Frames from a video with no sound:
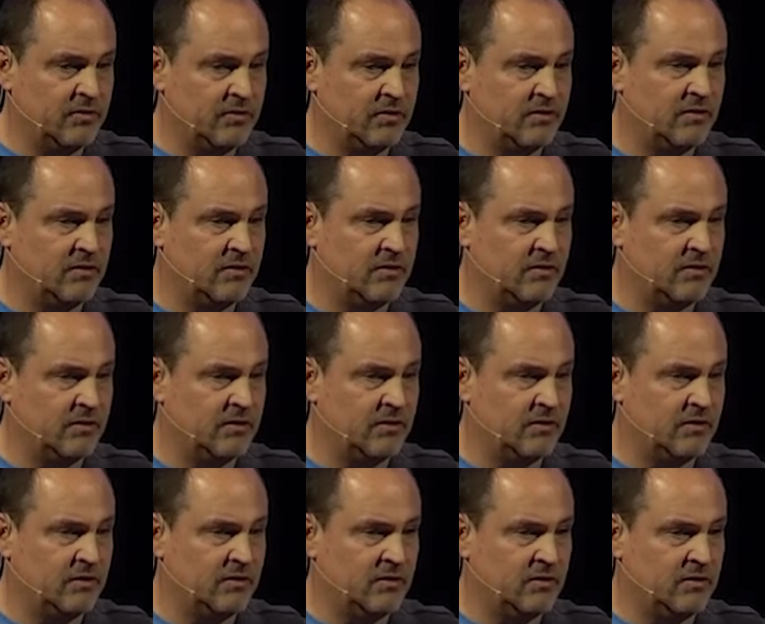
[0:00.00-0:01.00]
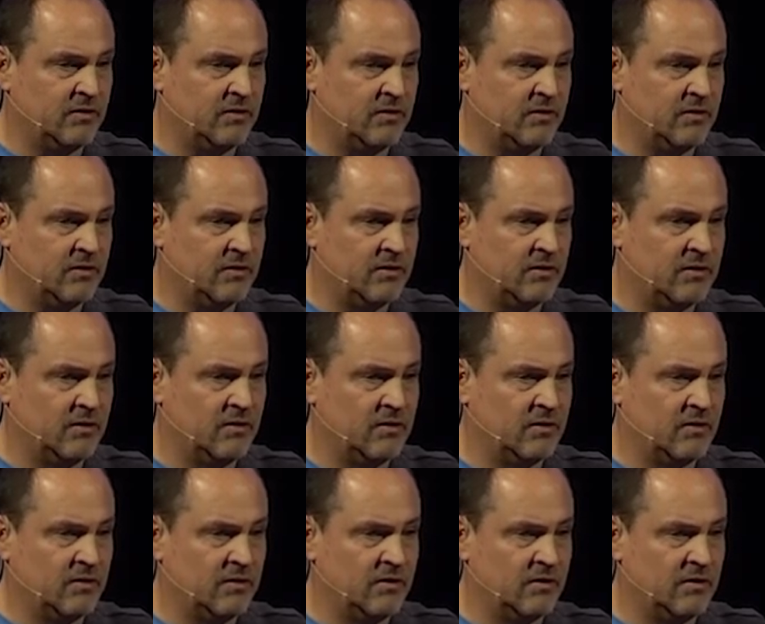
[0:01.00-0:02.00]

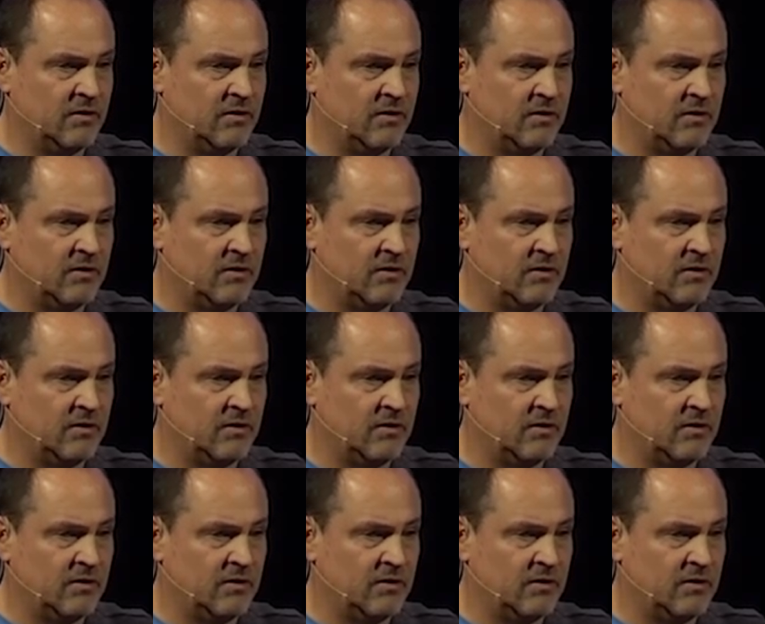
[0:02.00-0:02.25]
(silence)